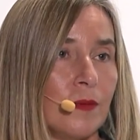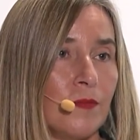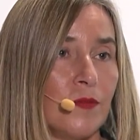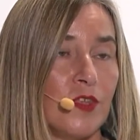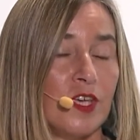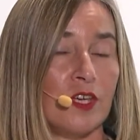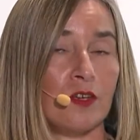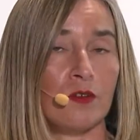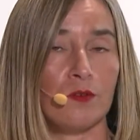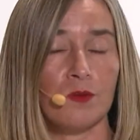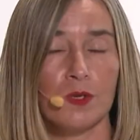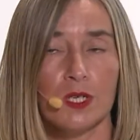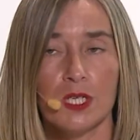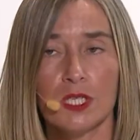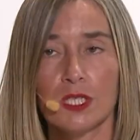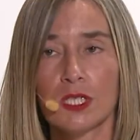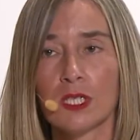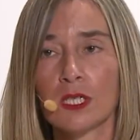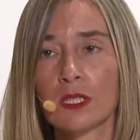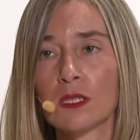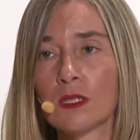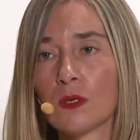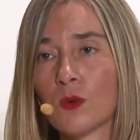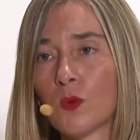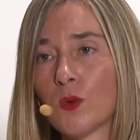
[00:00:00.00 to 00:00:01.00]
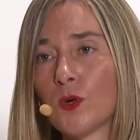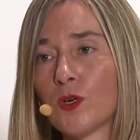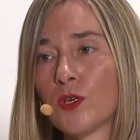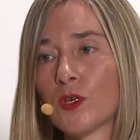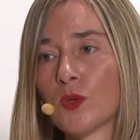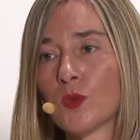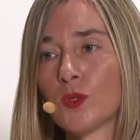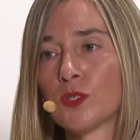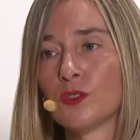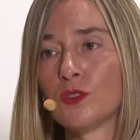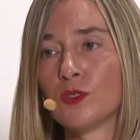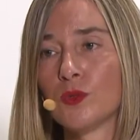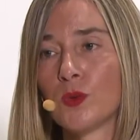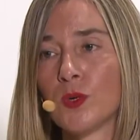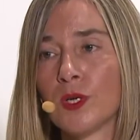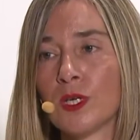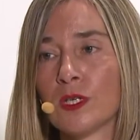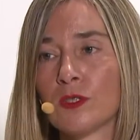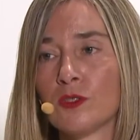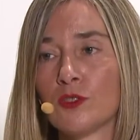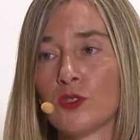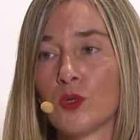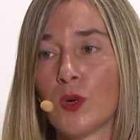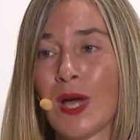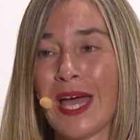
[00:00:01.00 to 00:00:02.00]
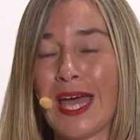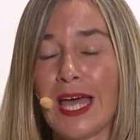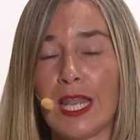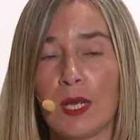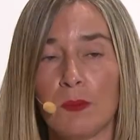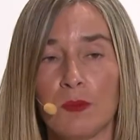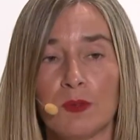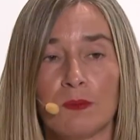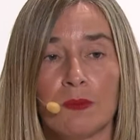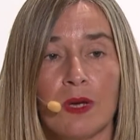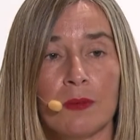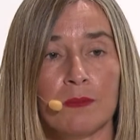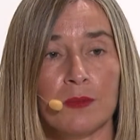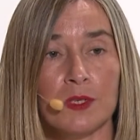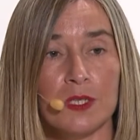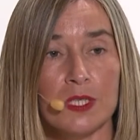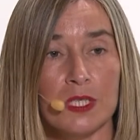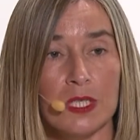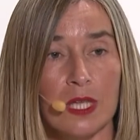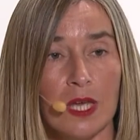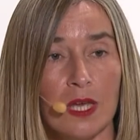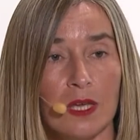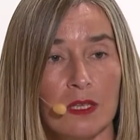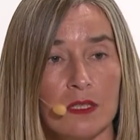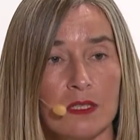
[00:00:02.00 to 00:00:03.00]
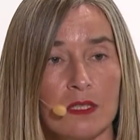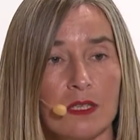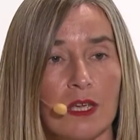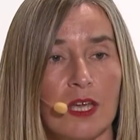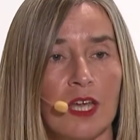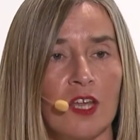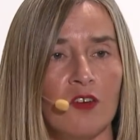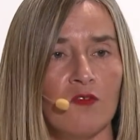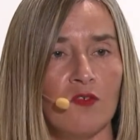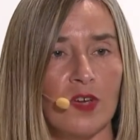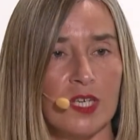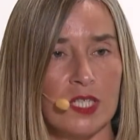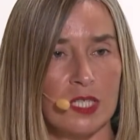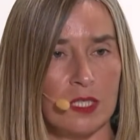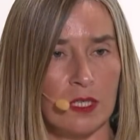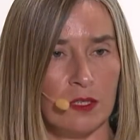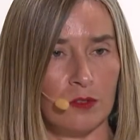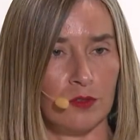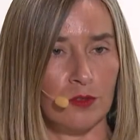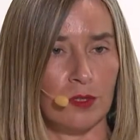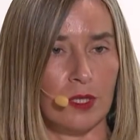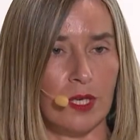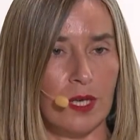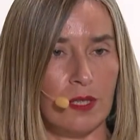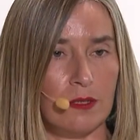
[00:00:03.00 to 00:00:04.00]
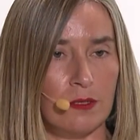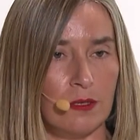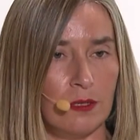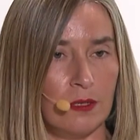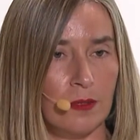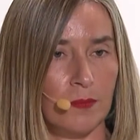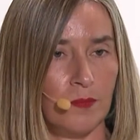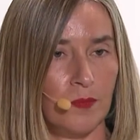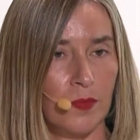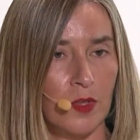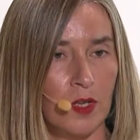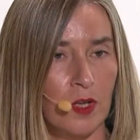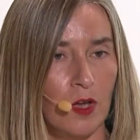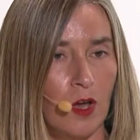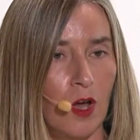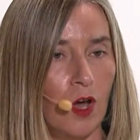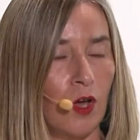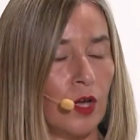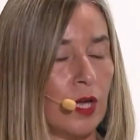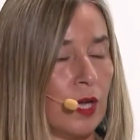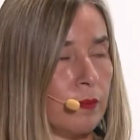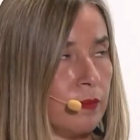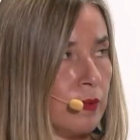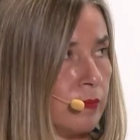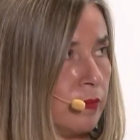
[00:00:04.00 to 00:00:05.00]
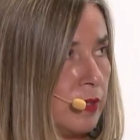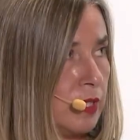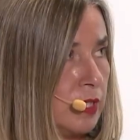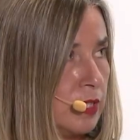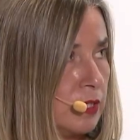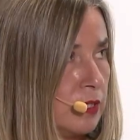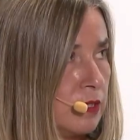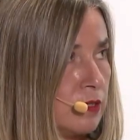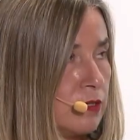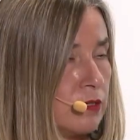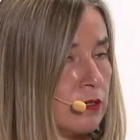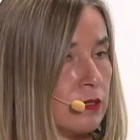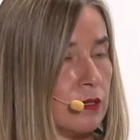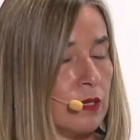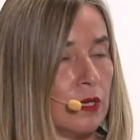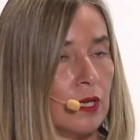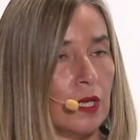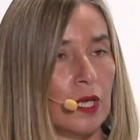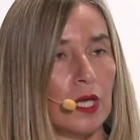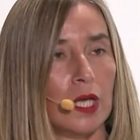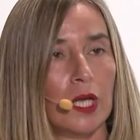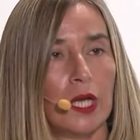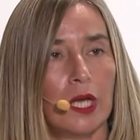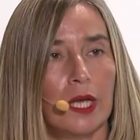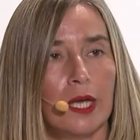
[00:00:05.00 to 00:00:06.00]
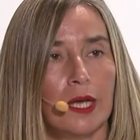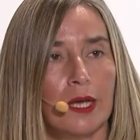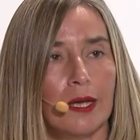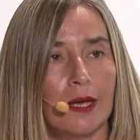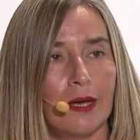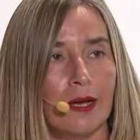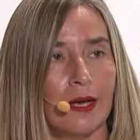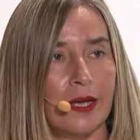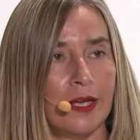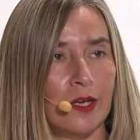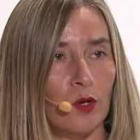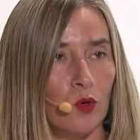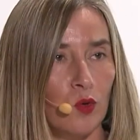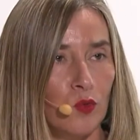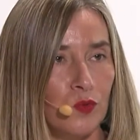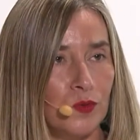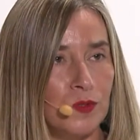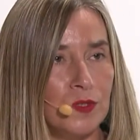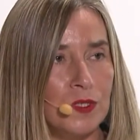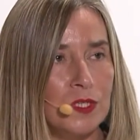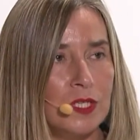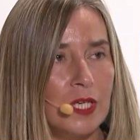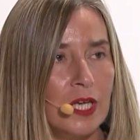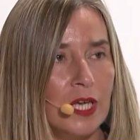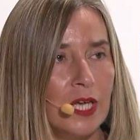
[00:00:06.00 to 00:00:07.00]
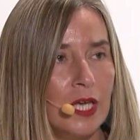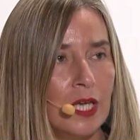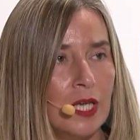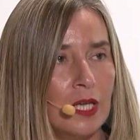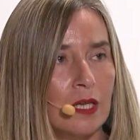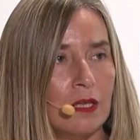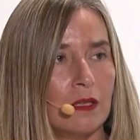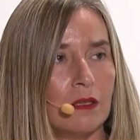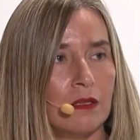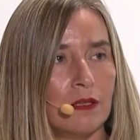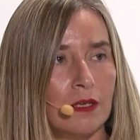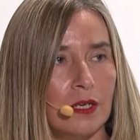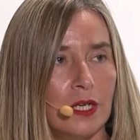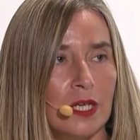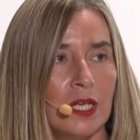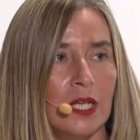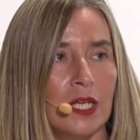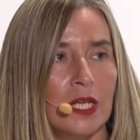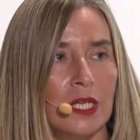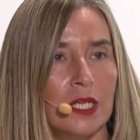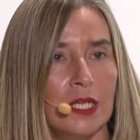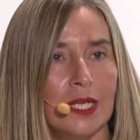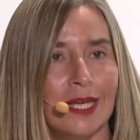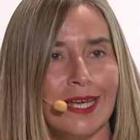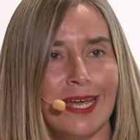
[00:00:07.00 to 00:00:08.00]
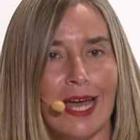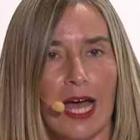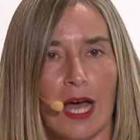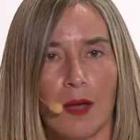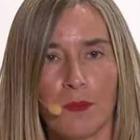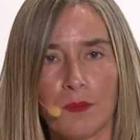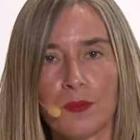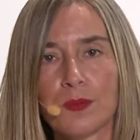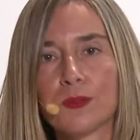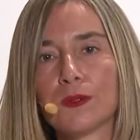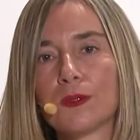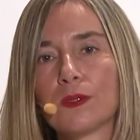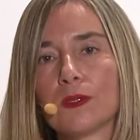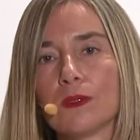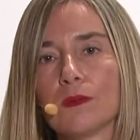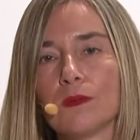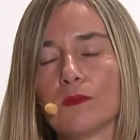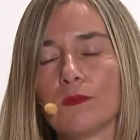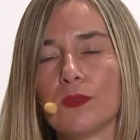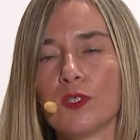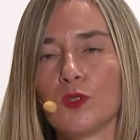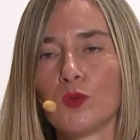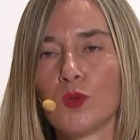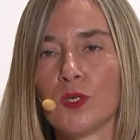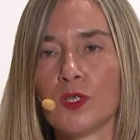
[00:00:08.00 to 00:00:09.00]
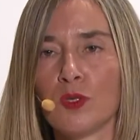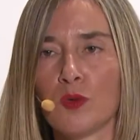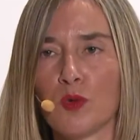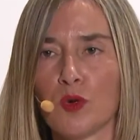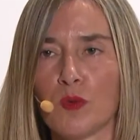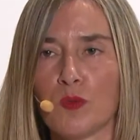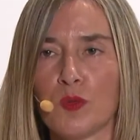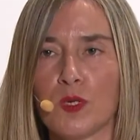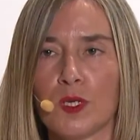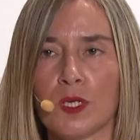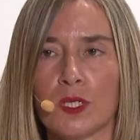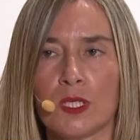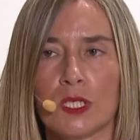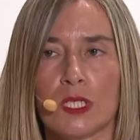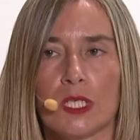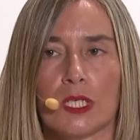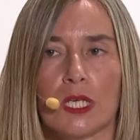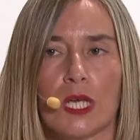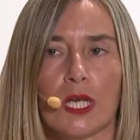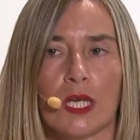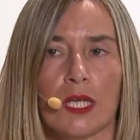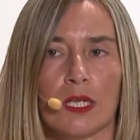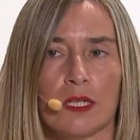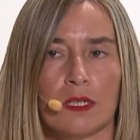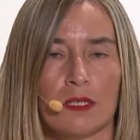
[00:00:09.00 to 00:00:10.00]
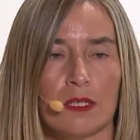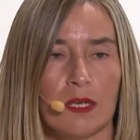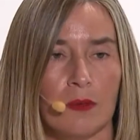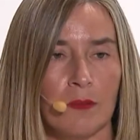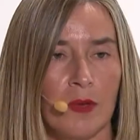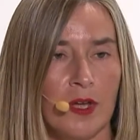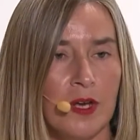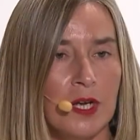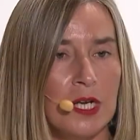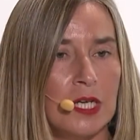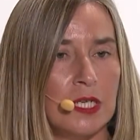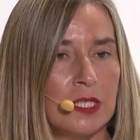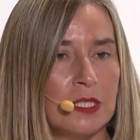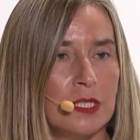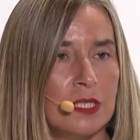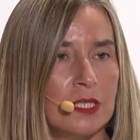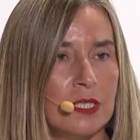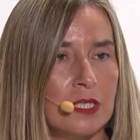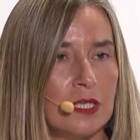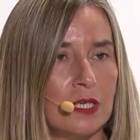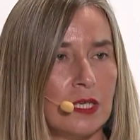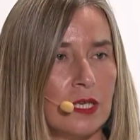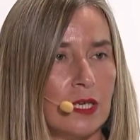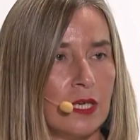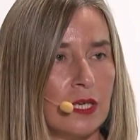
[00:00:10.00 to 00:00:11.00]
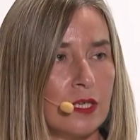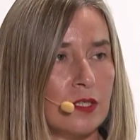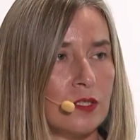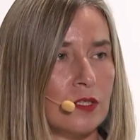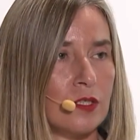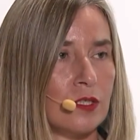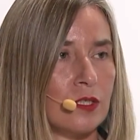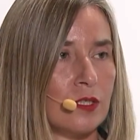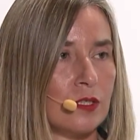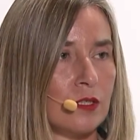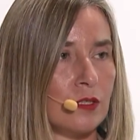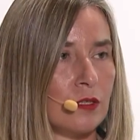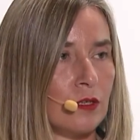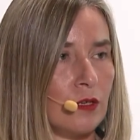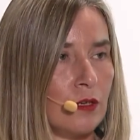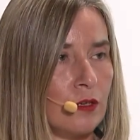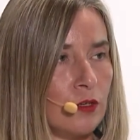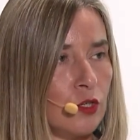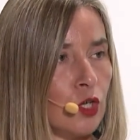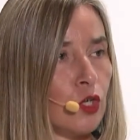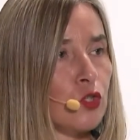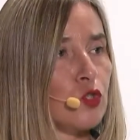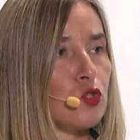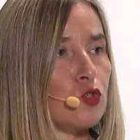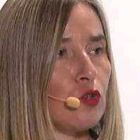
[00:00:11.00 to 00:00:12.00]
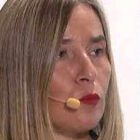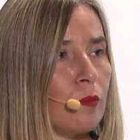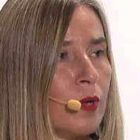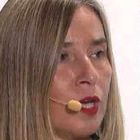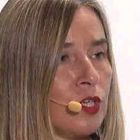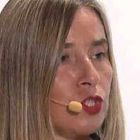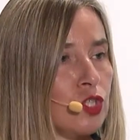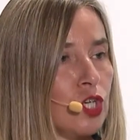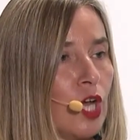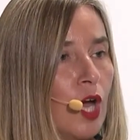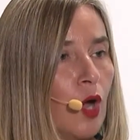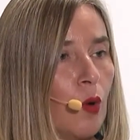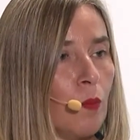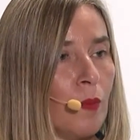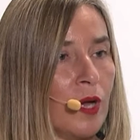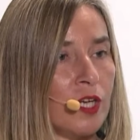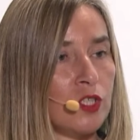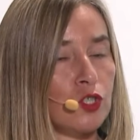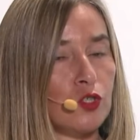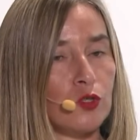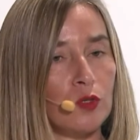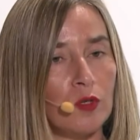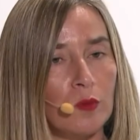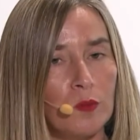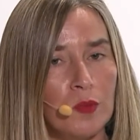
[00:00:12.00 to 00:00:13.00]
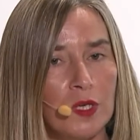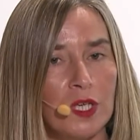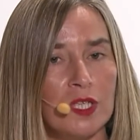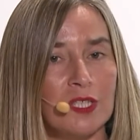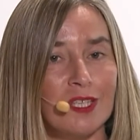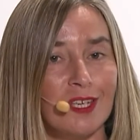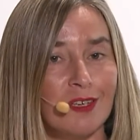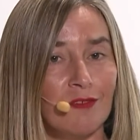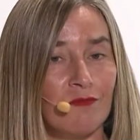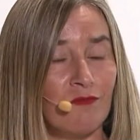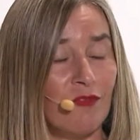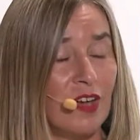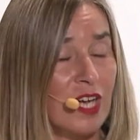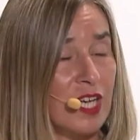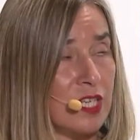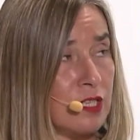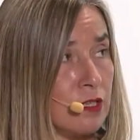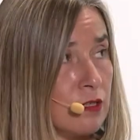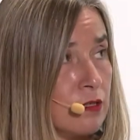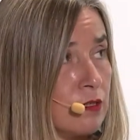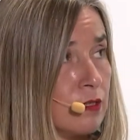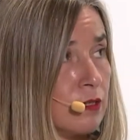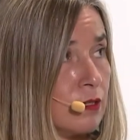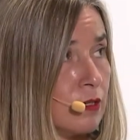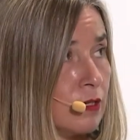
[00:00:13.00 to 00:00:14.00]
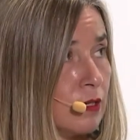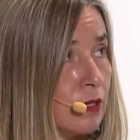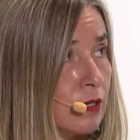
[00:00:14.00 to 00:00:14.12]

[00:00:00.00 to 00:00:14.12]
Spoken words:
increasing the work we're doing to help member states investing together on capabilities. I often say the real gap between Europeans and Americans is not so much how much Europeans invest